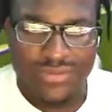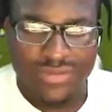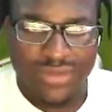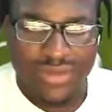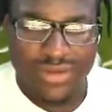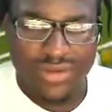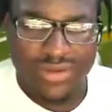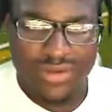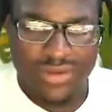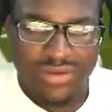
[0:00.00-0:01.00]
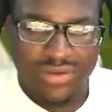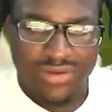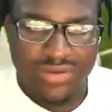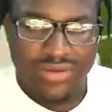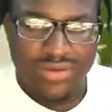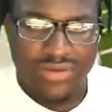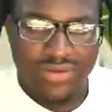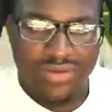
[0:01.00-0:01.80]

No one is speaking in this clip.